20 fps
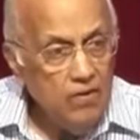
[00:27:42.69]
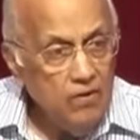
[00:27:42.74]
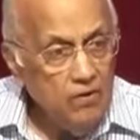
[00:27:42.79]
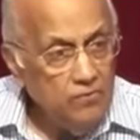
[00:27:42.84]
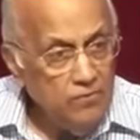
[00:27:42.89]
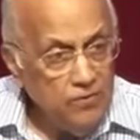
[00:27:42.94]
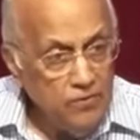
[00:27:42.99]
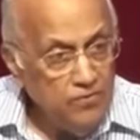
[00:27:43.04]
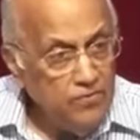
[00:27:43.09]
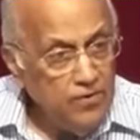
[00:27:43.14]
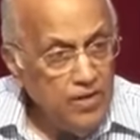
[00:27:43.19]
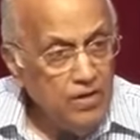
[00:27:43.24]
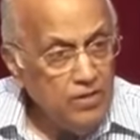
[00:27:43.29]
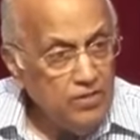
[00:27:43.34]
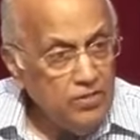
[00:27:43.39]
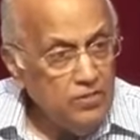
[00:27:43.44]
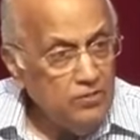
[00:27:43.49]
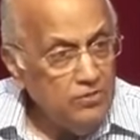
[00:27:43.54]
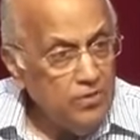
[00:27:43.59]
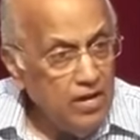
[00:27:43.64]
If you feel
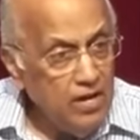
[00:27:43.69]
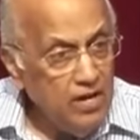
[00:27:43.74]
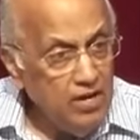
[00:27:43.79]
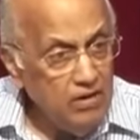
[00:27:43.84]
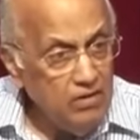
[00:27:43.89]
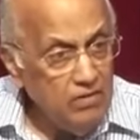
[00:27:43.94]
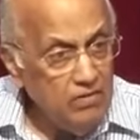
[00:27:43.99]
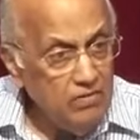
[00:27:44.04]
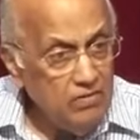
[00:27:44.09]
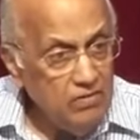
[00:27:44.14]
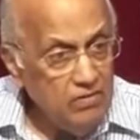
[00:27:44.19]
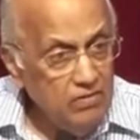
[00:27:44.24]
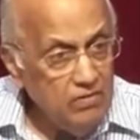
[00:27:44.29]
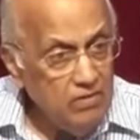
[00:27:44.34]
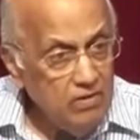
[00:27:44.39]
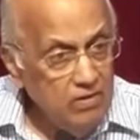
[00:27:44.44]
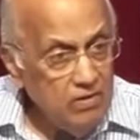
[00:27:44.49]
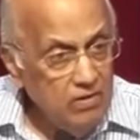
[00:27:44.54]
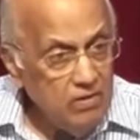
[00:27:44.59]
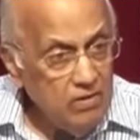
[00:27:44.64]
it's okay.
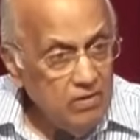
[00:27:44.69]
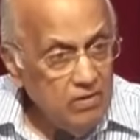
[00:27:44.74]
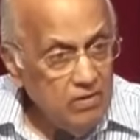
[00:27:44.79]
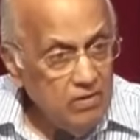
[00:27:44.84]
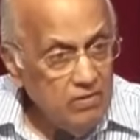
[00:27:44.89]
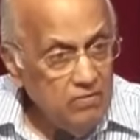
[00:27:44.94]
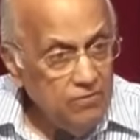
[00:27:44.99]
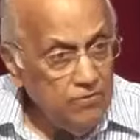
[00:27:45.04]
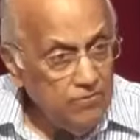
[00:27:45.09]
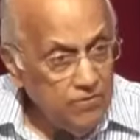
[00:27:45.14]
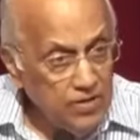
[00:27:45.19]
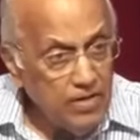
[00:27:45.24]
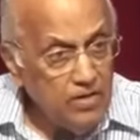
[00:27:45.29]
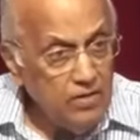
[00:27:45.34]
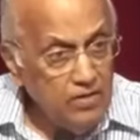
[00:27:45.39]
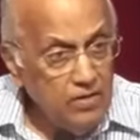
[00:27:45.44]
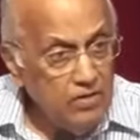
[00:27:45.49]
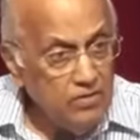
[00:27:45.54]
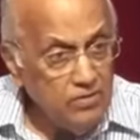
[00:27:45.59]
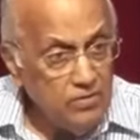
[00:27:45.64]
If you feel
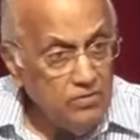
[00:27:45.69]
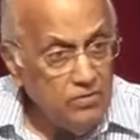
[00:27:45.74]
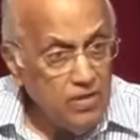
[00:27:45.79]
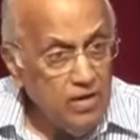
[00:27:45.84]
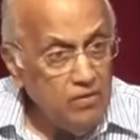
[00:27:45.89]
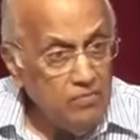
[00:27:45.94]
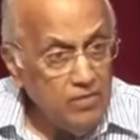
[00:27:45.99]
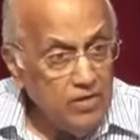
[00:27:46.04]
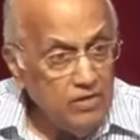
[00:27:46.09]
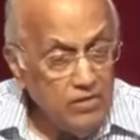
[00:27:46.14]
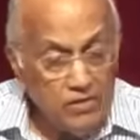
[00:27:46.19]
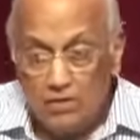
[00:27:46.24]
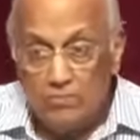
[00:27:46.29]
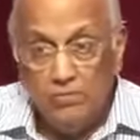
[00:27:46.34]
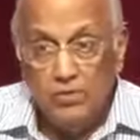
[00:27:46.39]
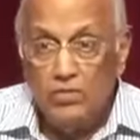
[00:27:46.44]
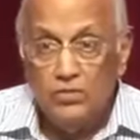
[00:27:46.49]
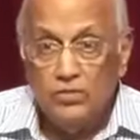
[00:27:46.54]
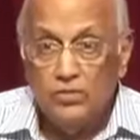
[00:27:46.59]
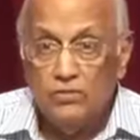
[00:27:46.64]
it, it is okay because that
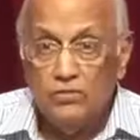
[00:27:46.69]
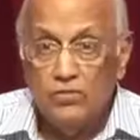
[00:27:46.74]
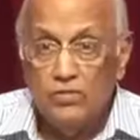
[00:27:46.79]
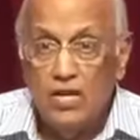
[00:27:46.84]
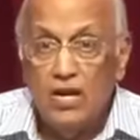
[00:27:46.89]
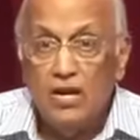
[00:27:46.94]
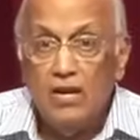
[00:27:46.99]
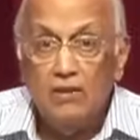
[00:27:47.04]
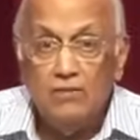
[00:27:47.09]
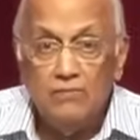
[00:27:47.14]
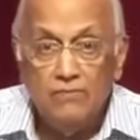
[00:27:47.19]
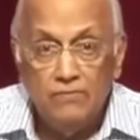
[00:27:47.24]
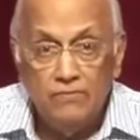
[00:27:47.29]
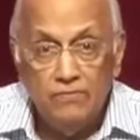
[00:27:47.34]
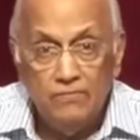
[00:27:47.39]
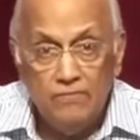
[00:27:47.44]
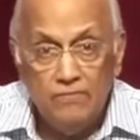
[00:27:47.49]
means you're alive.